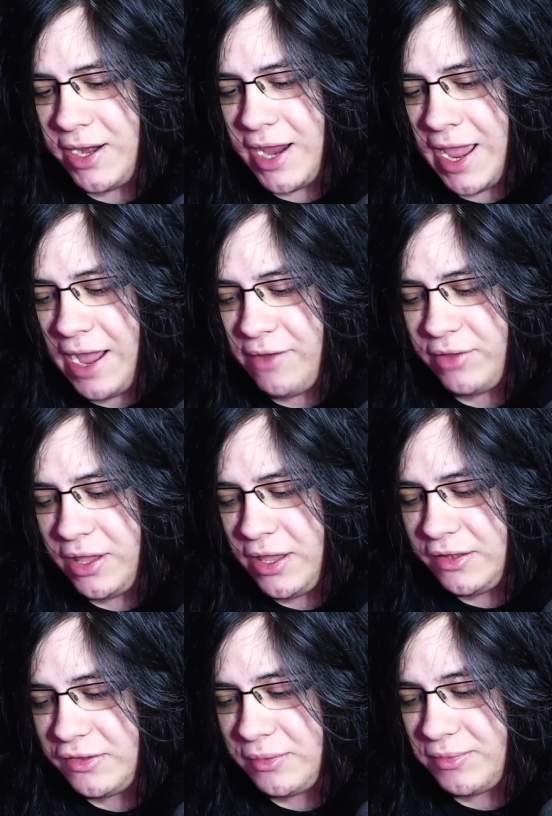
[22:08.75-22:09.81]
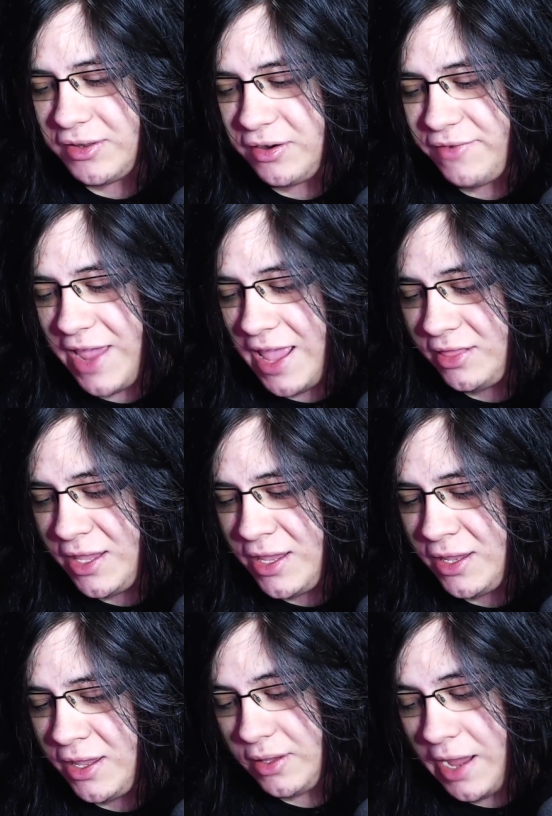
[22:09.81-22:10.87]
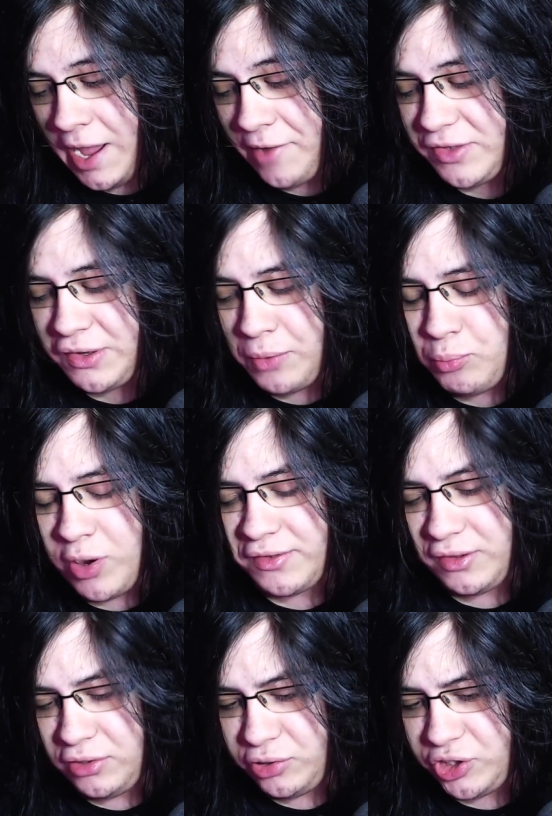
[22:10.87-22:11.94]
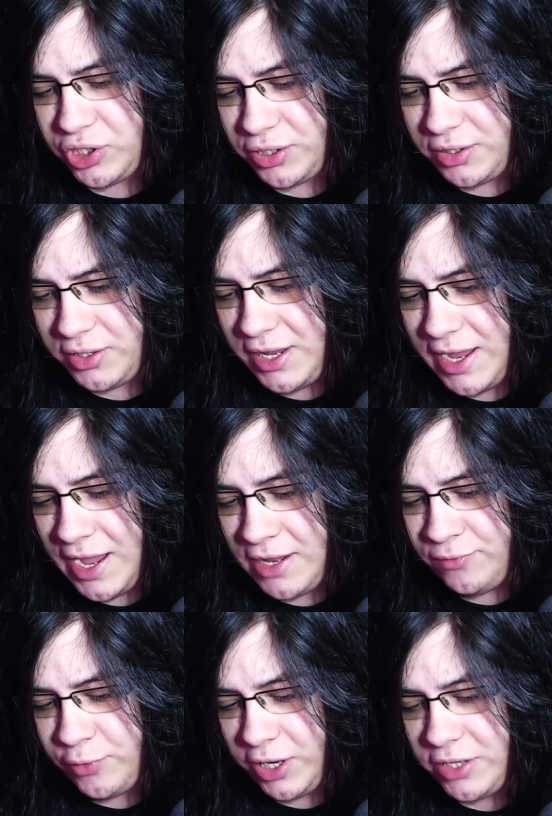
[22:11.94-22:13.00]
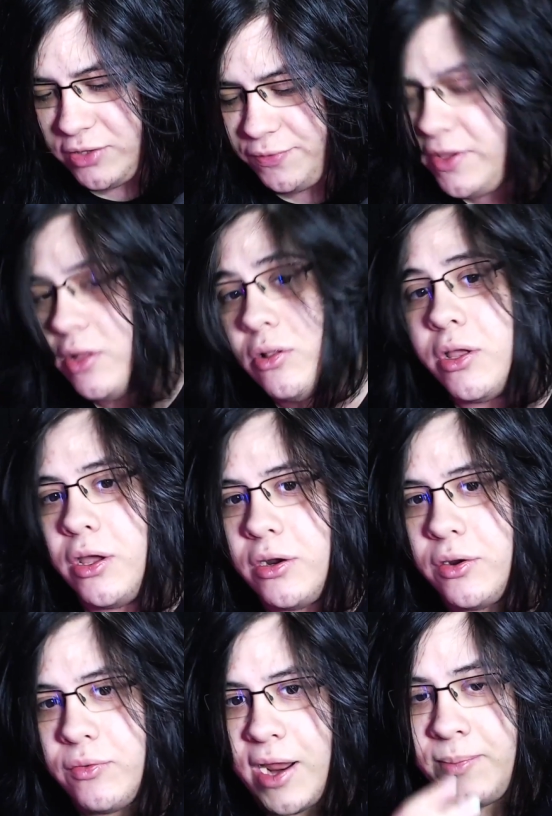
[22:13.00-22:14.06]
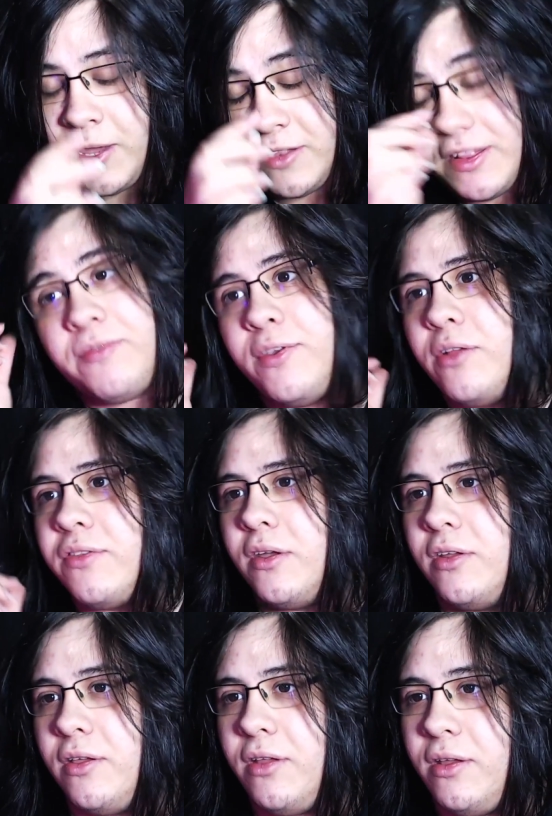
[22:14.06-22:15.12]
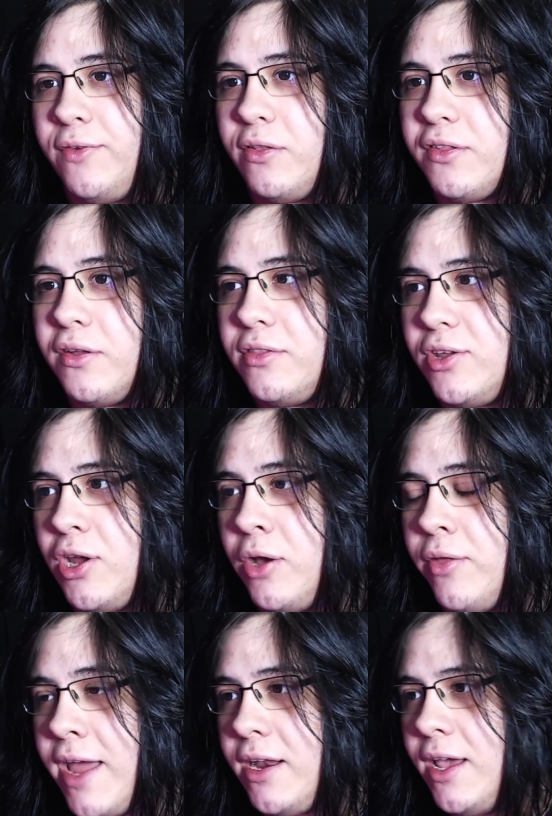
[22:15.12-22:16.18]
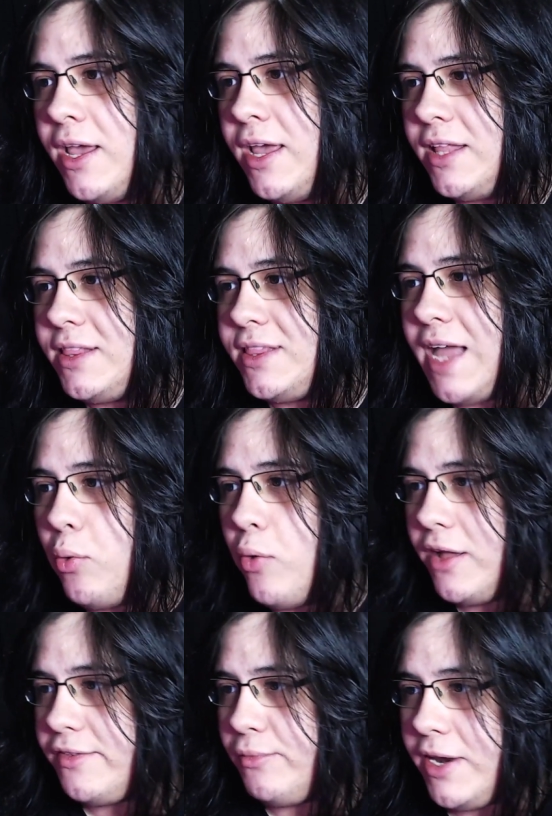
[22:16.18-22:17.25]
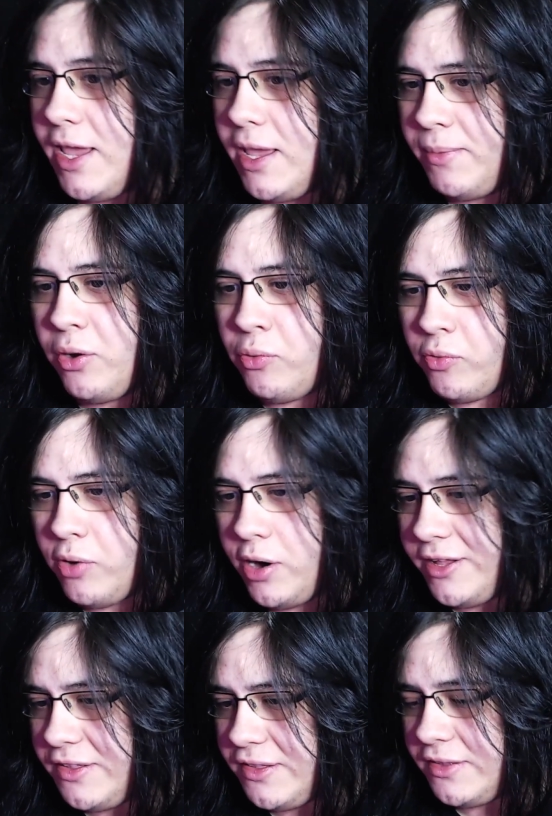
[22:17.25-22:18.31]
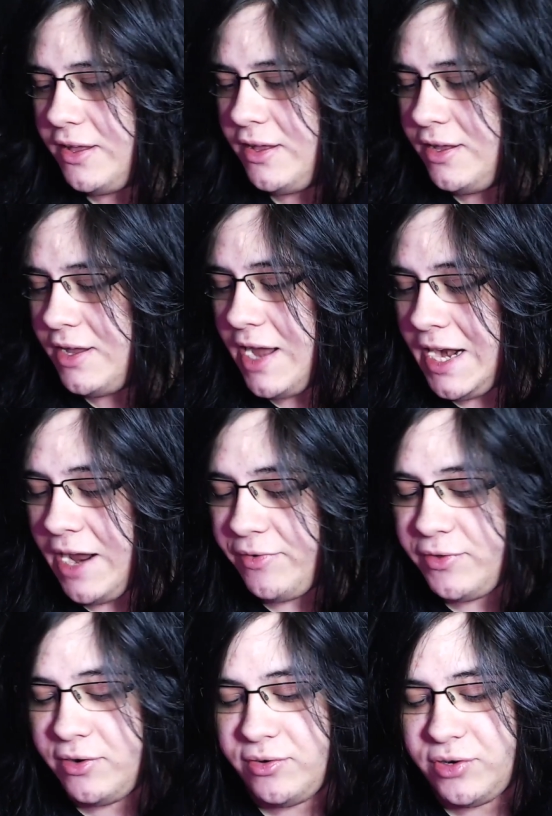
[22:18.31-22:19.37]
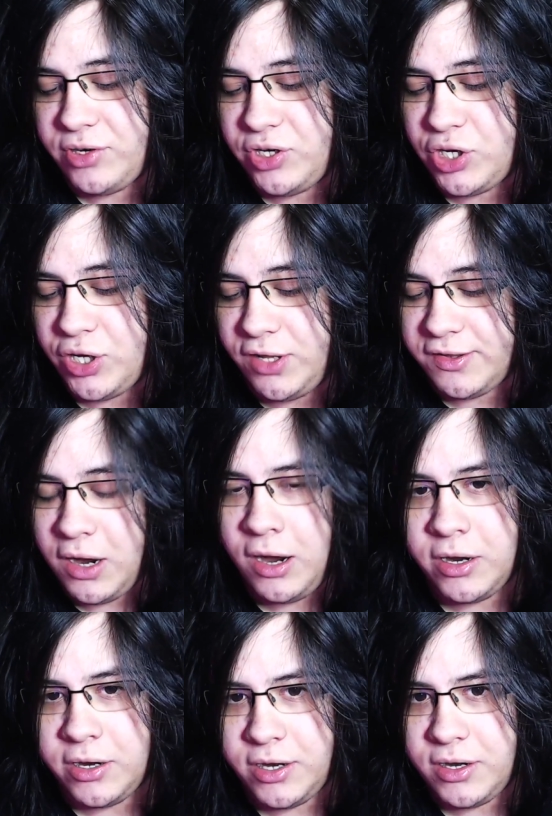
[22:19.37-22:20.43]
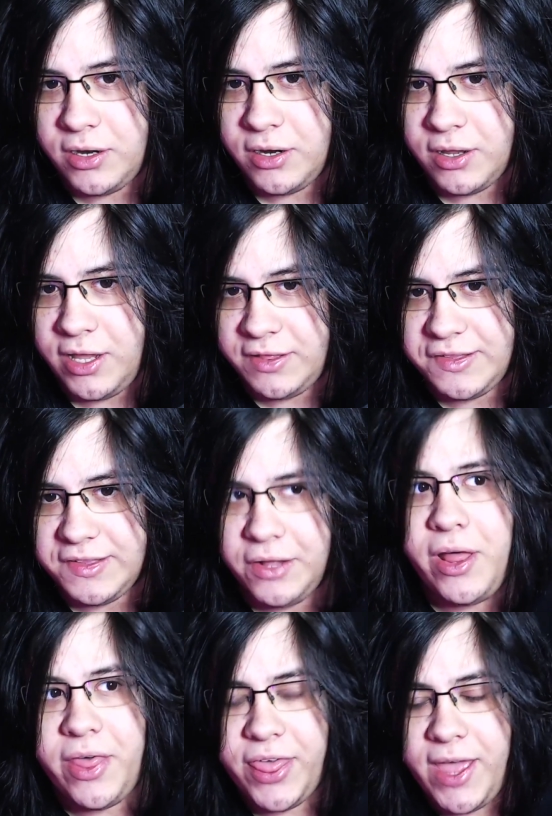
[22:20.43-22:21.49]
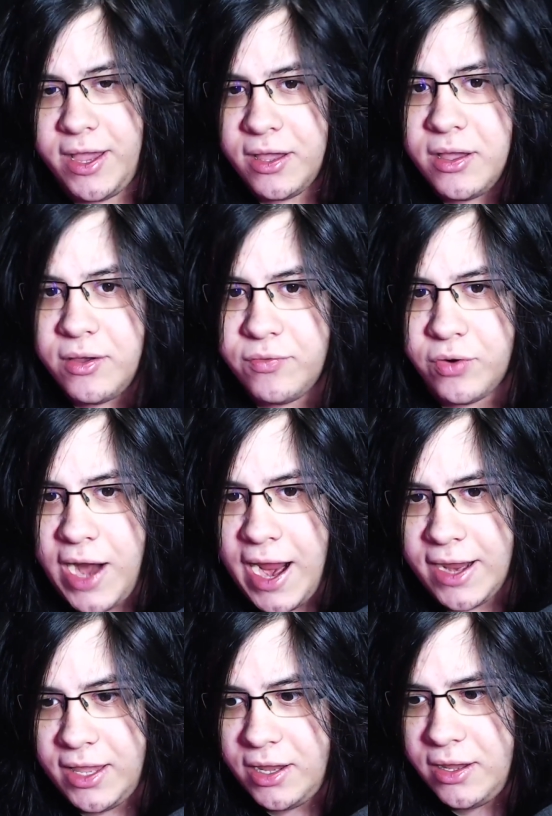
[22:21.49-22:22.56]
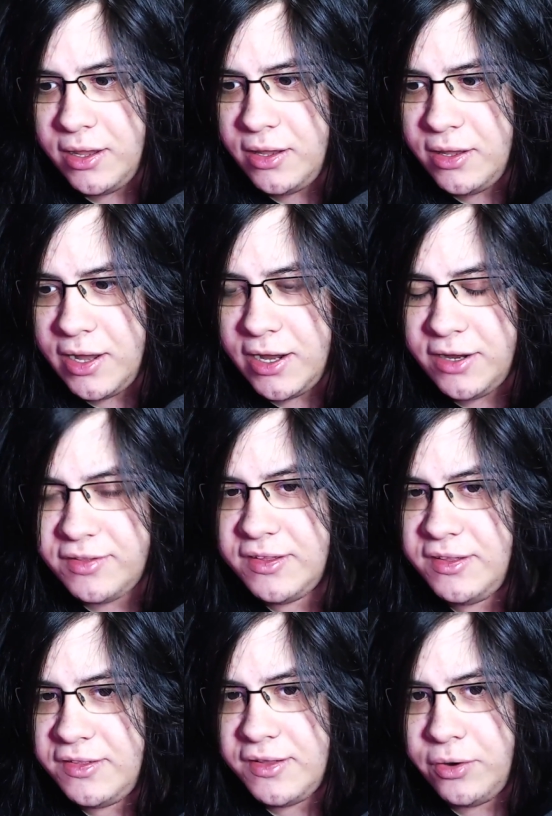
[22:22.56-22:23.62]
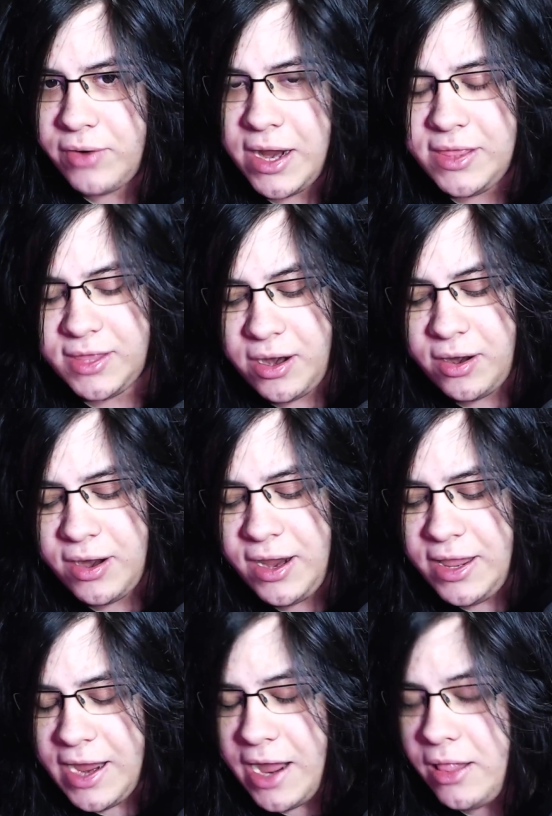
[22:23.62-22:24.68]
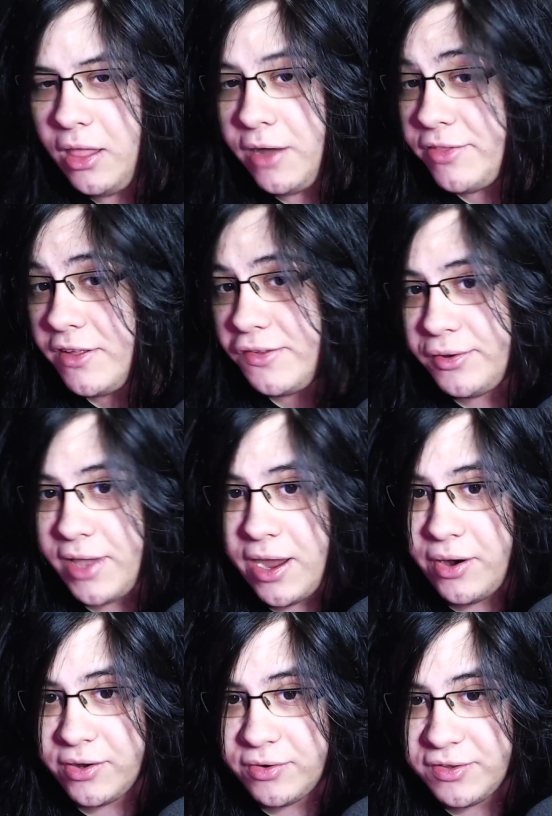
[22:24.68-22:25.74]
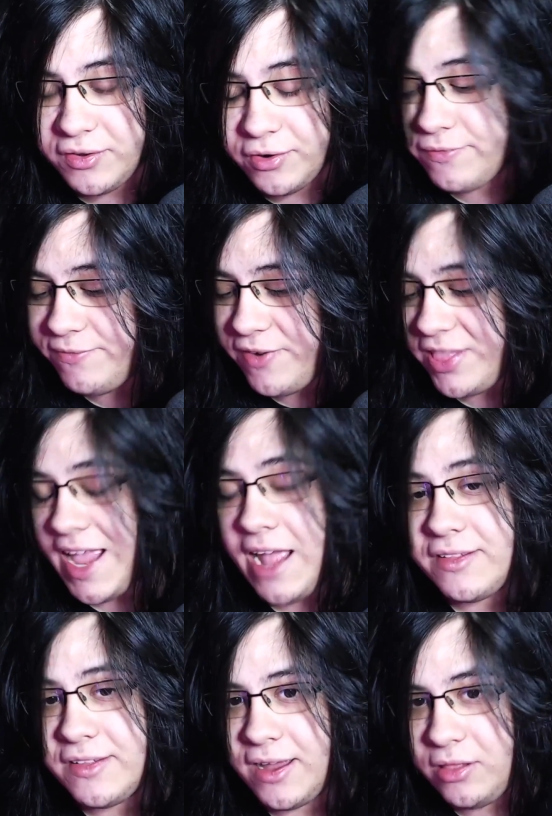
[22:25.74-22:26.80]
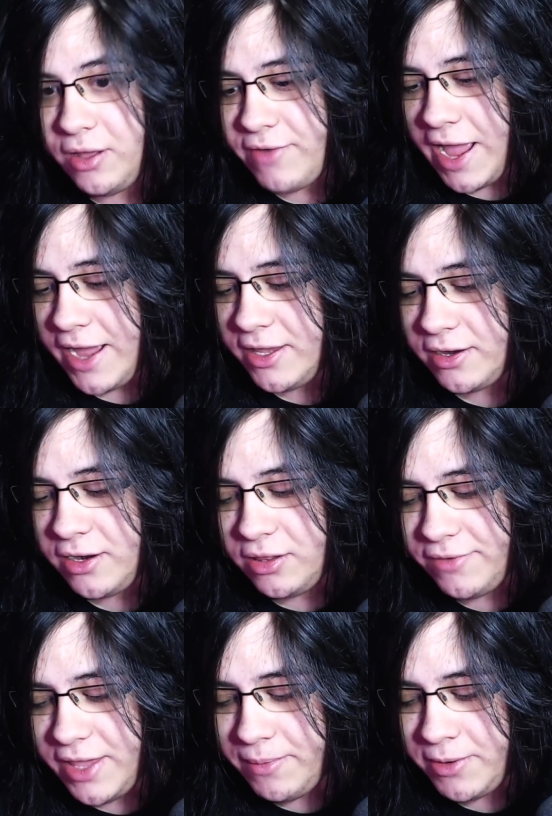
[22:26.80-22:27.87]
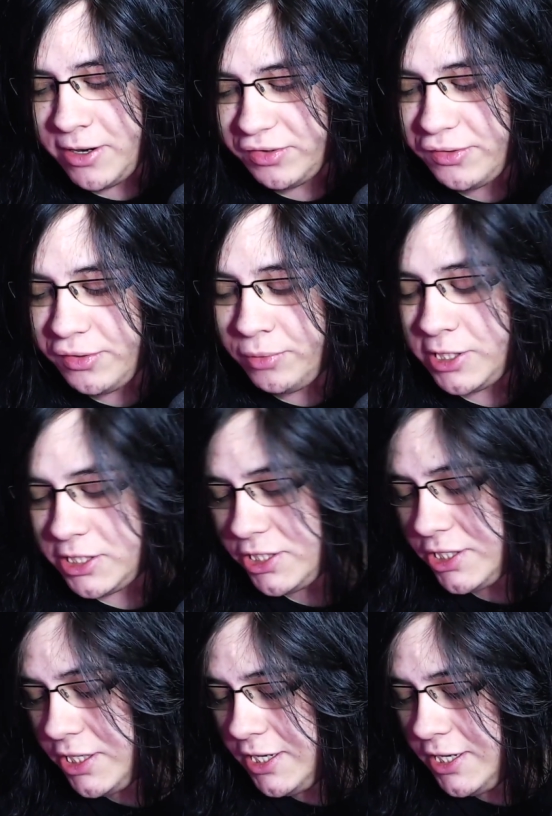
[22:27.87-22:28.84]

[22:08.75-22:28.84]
Have some sort of ending, have some resolution, and for it to feel good, right? Because that feels good. It, it feels good to know that that was what Himeno was, and after she's gone, it's still a thing for Aki, and it's, it's still right there. I love these two characters. They're fantastic. I love Aki and I love Himeno so much.